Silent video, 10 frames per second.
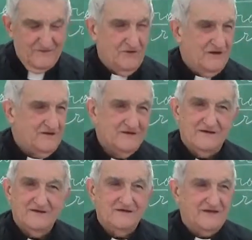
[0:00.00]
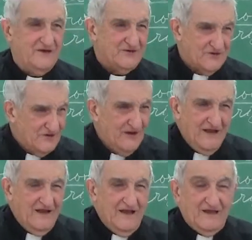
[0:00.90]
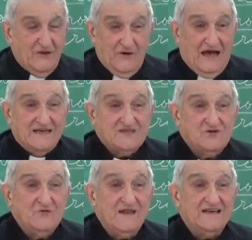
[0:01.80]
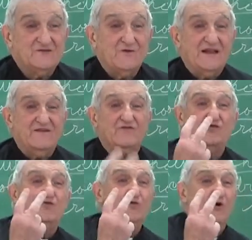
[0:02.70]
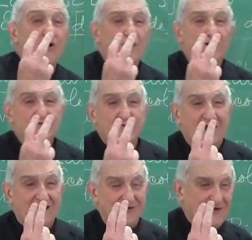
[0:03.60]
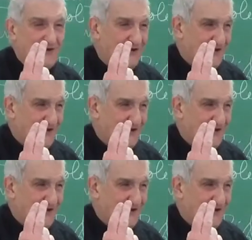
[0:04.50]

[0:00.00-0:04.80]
But the other, no. As soon as we live two together,